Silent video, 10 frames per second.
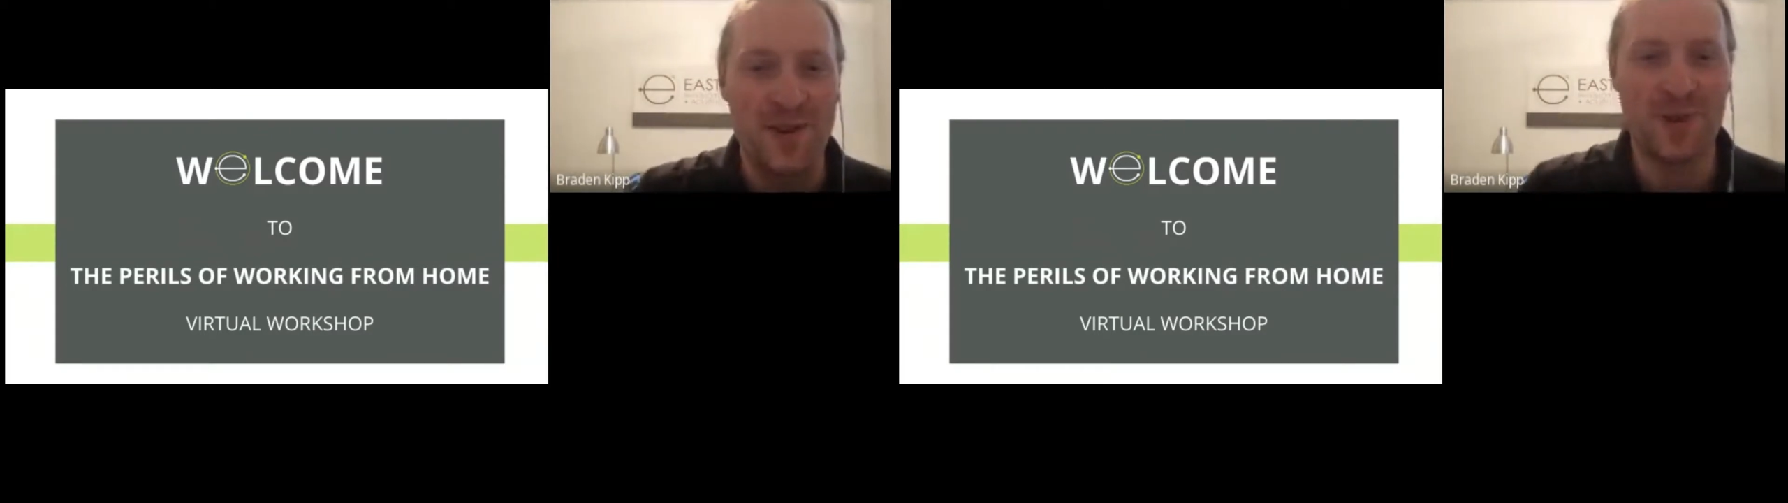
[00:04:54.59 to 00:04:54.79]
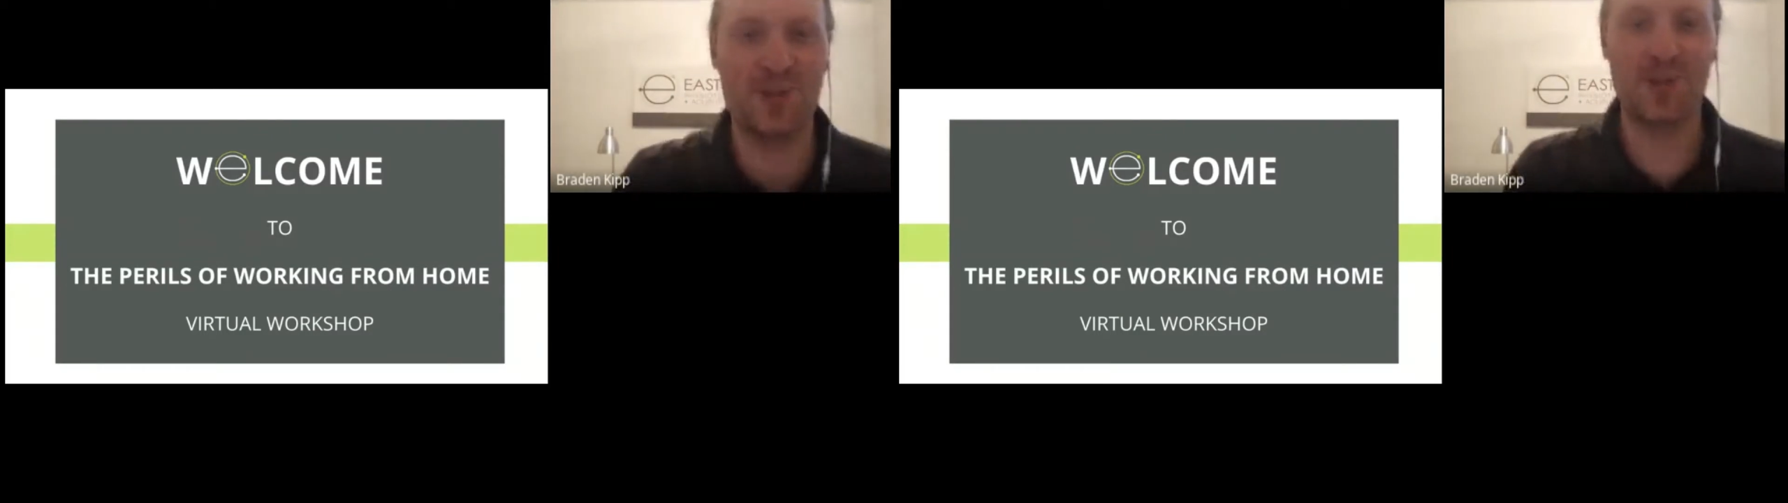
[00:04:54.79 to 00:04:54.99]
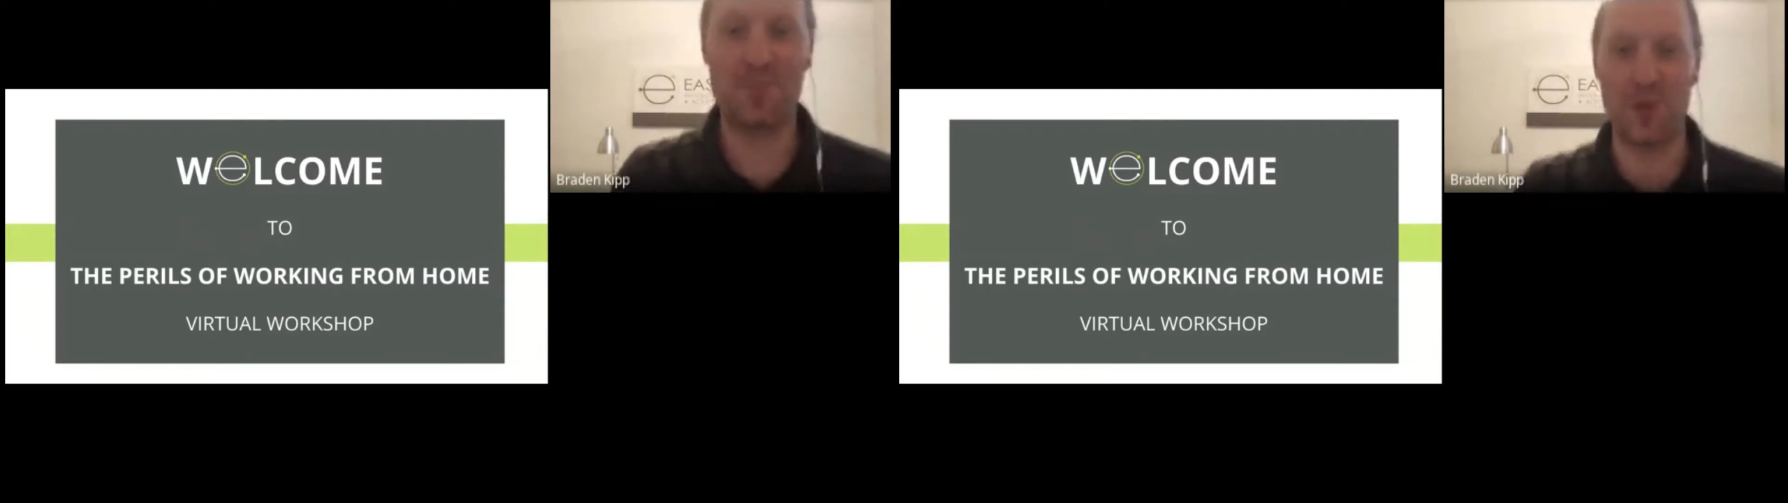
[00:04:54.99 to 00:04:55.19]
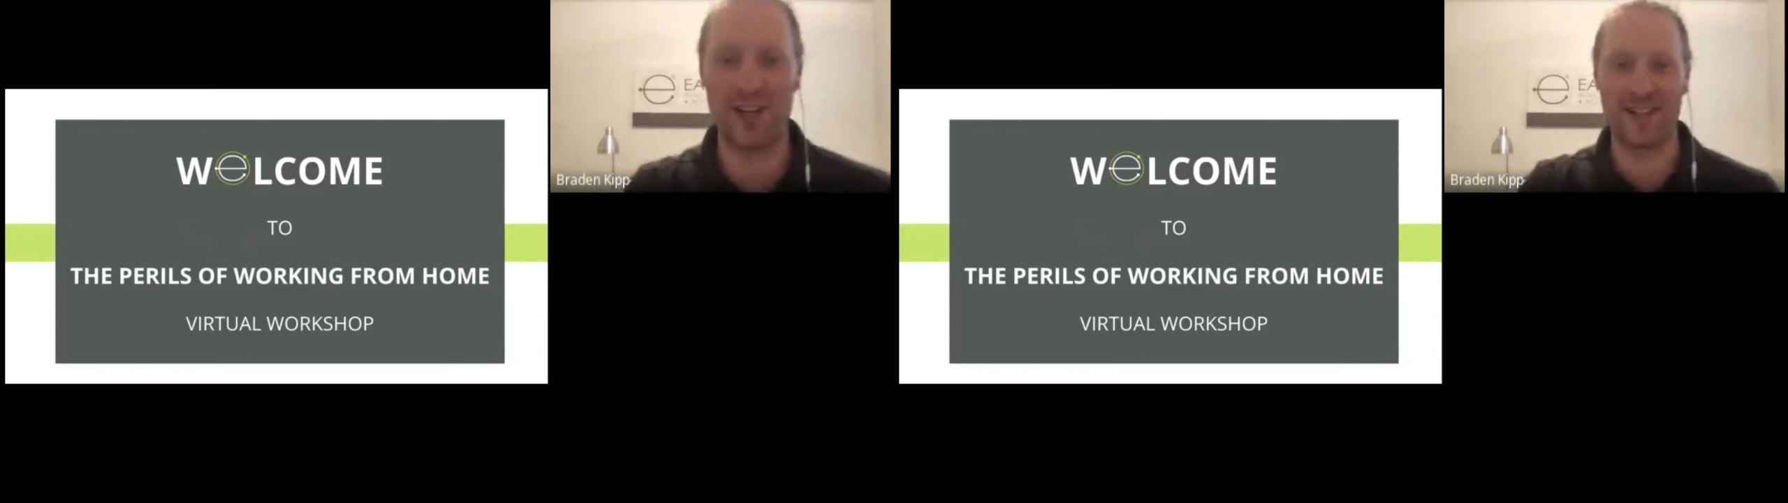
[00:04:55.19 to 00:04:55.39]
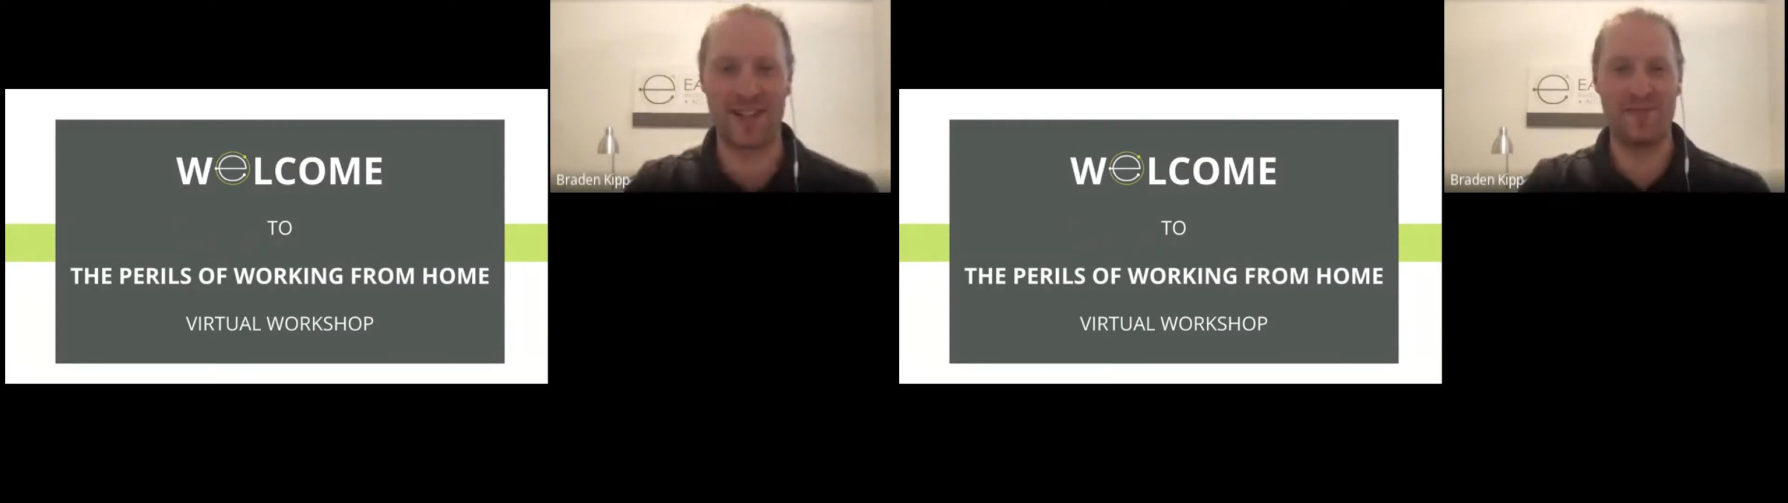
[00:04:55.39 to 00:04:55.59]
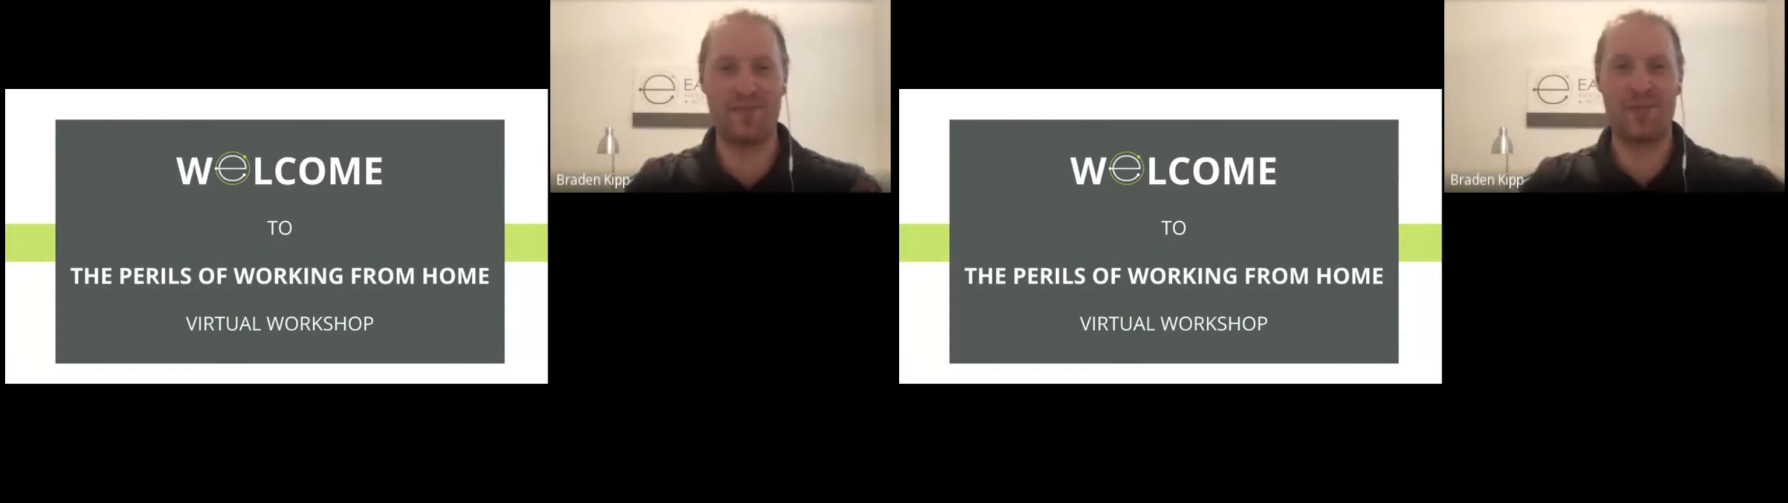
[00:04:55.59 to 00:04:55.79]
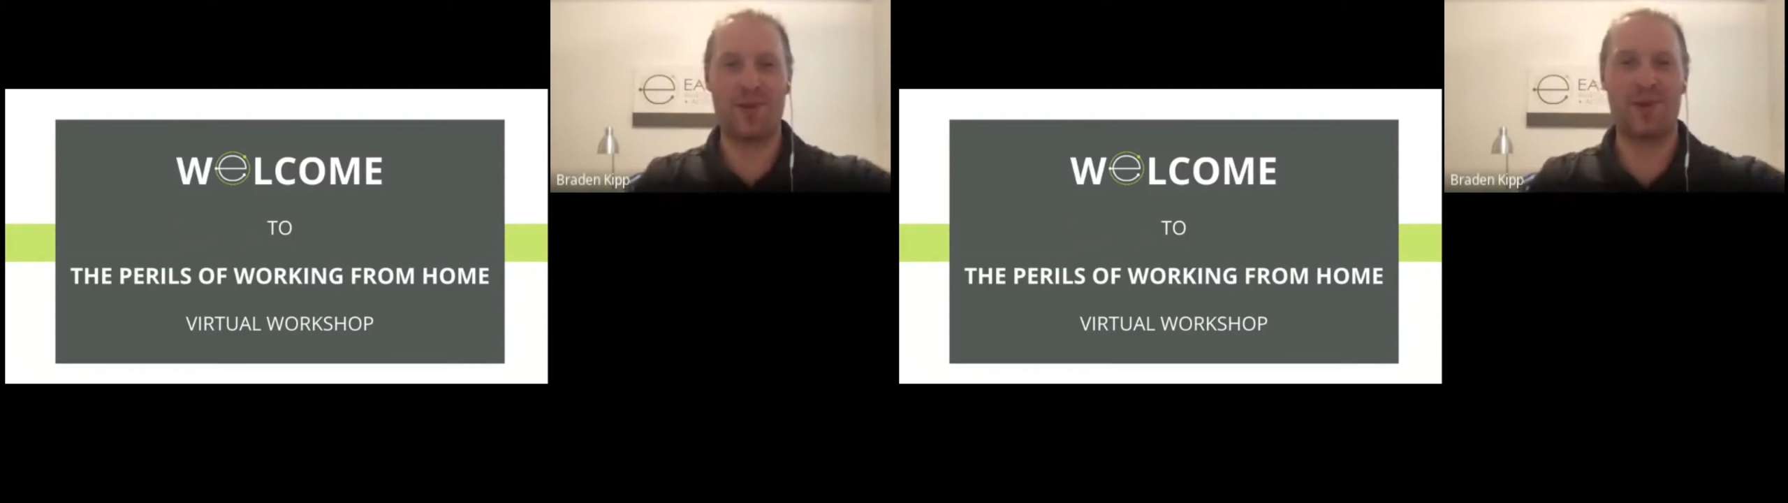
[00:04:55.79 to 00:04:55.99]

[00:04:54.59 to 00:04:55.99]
host, Braden Kipp,